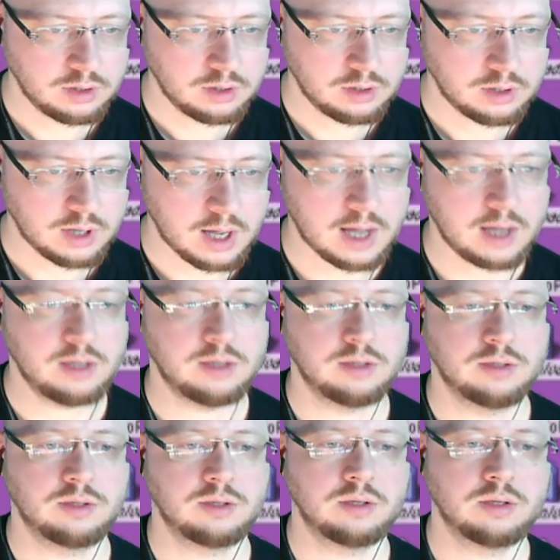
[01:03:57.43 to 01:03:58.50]

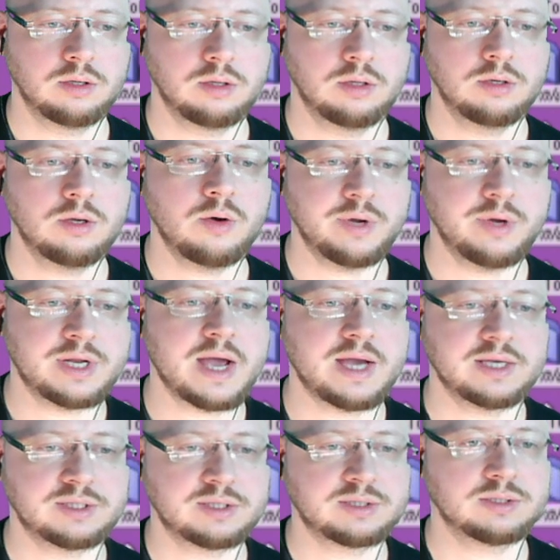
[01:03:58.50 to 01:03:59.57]
No, it
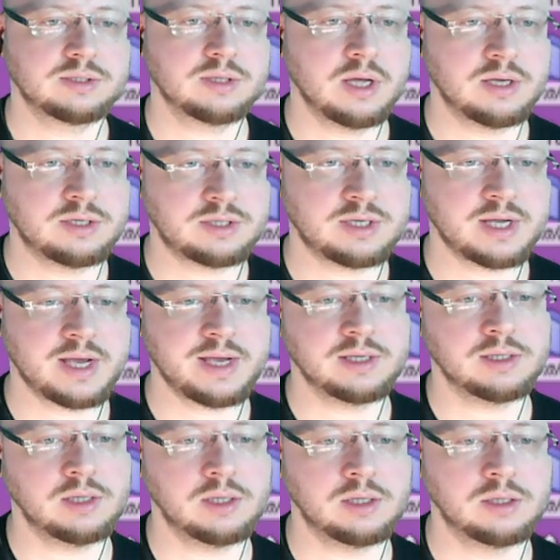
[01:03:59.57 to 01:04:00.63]
has a
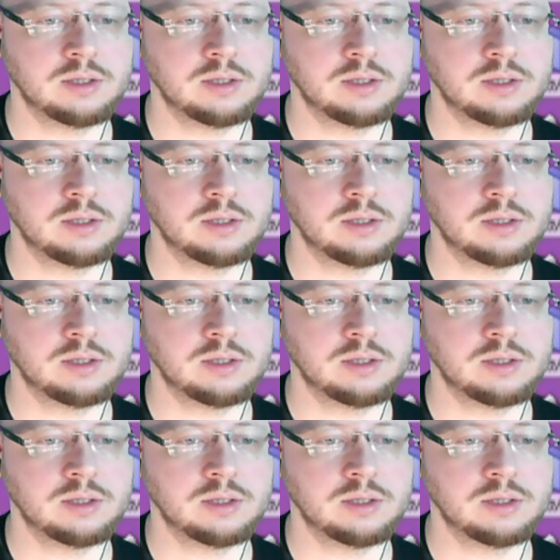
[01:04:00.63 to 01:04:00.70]
tail.